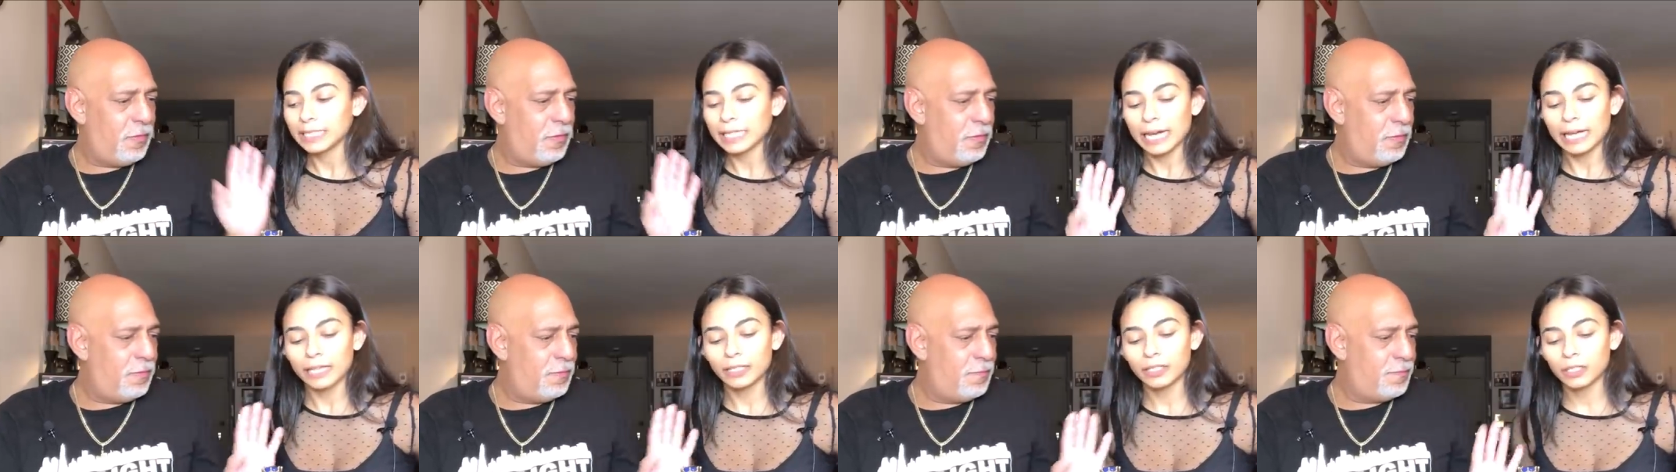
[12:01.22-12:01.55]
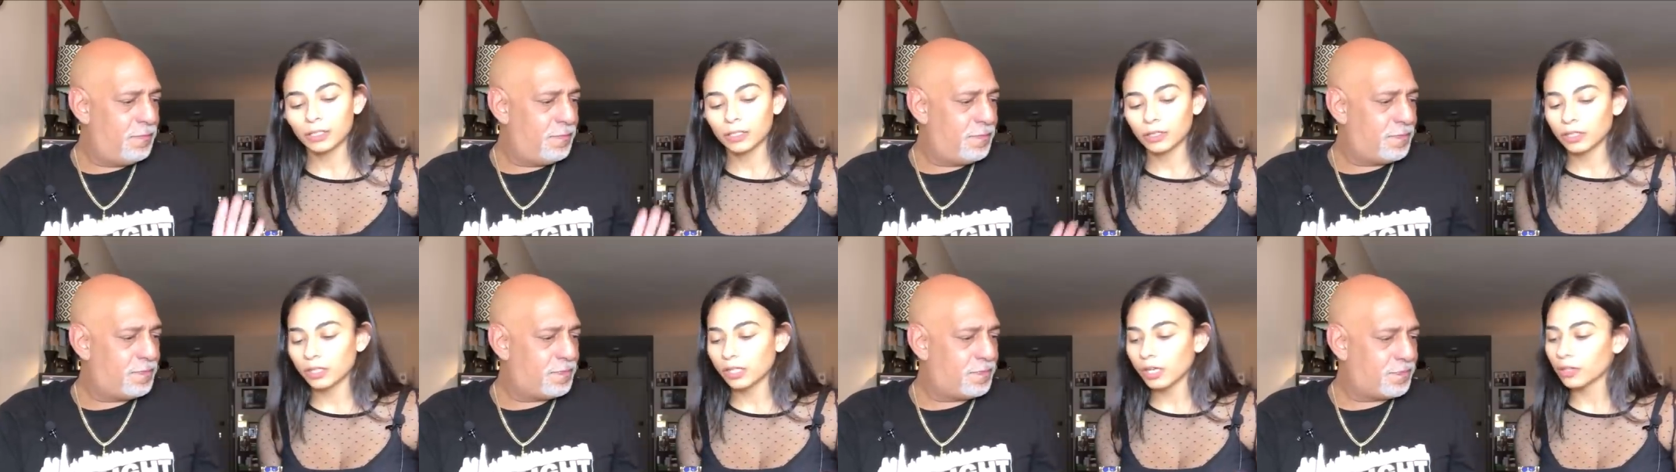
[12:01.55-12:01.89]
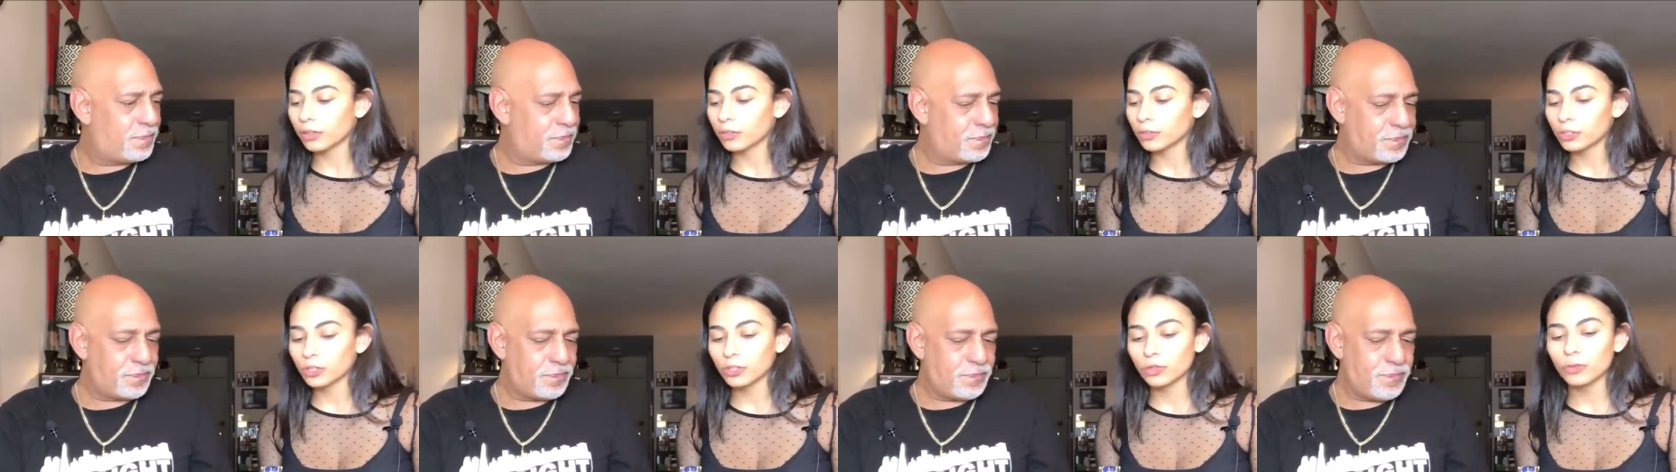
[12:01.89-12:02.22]
Speaker 1: And the
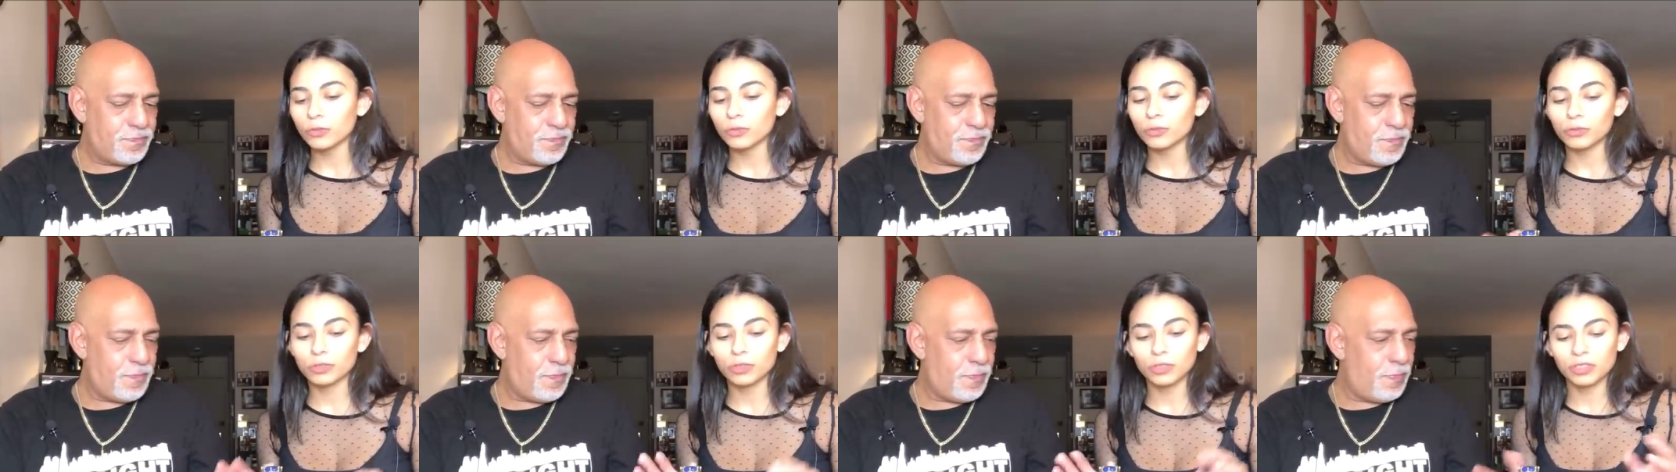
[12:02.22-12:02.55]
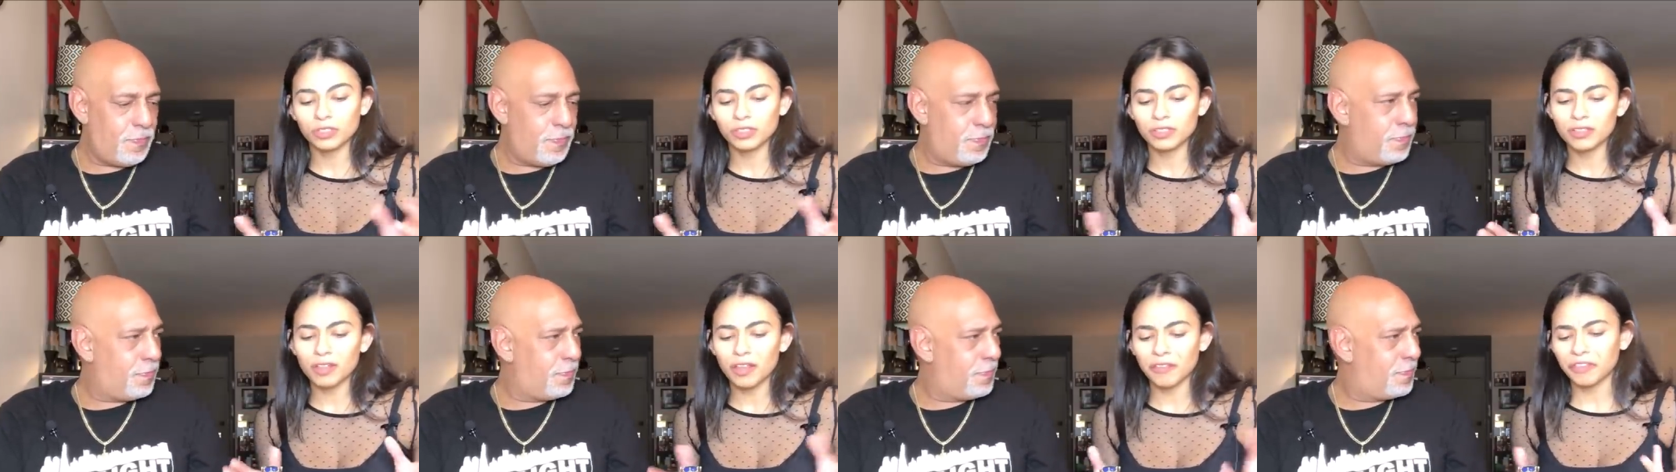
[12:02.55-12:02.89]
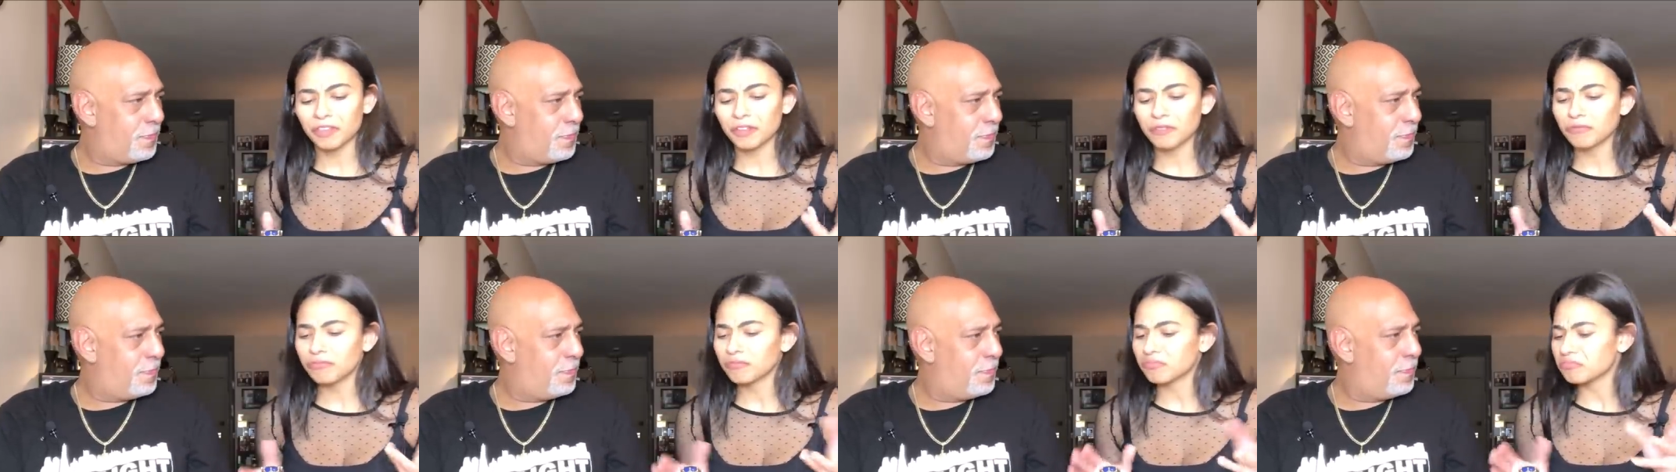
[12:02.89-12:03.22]
other two, just
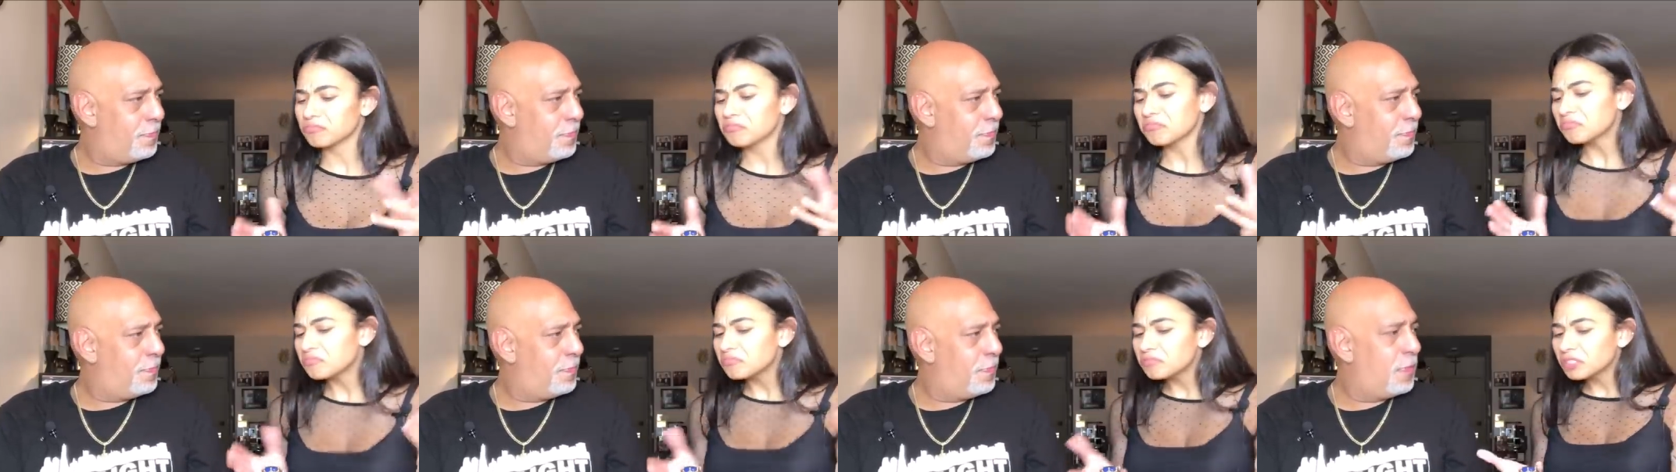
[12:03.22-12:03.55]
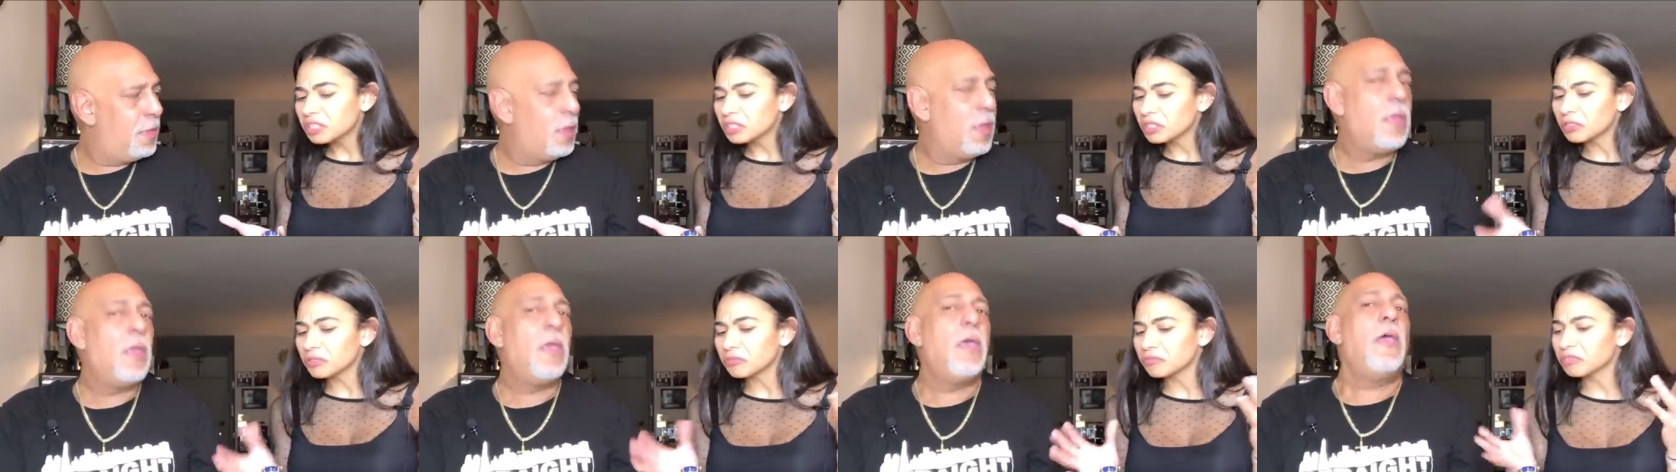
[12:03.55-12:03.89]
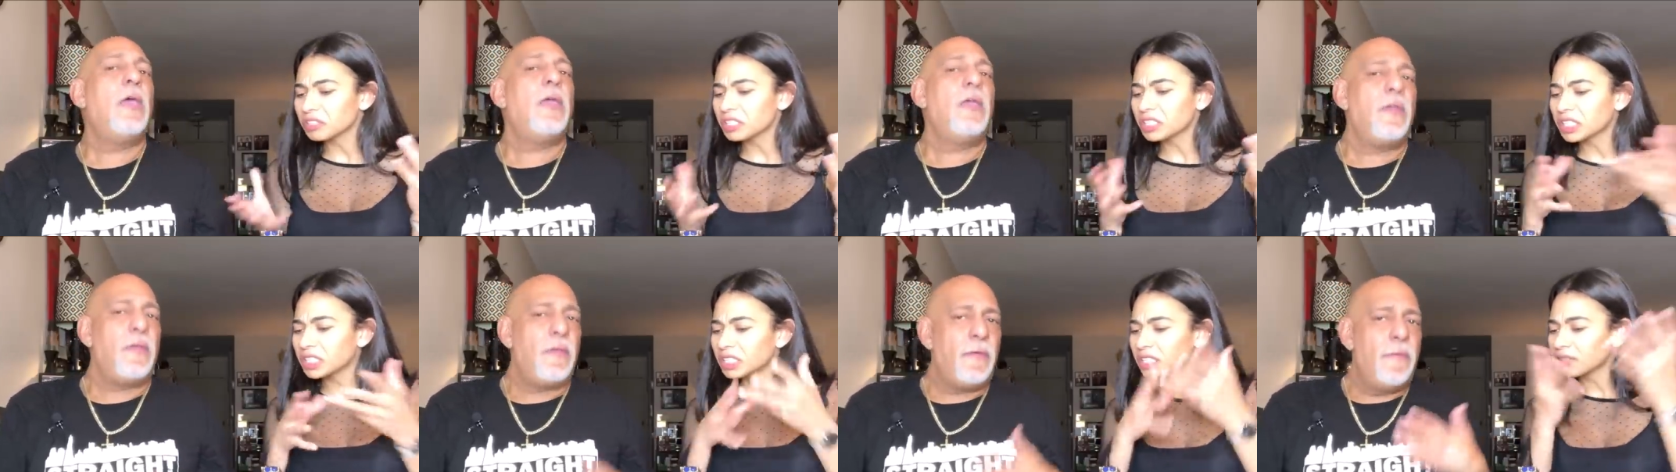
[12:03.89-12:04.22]
nothing, you know,
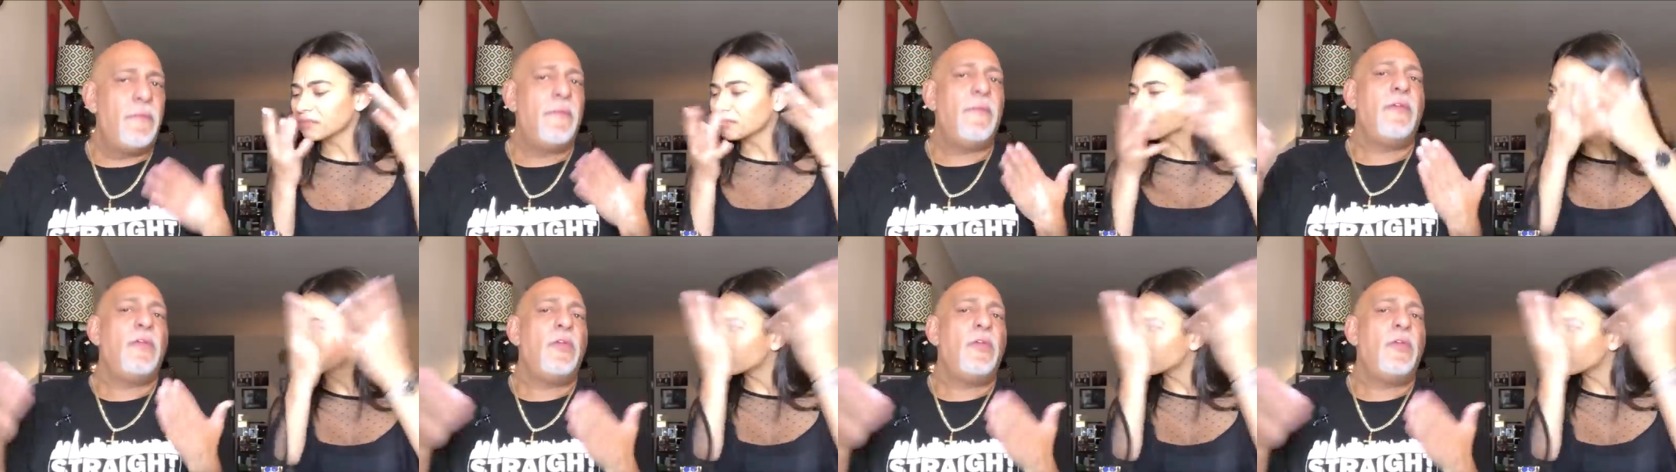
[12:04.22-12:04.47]
really.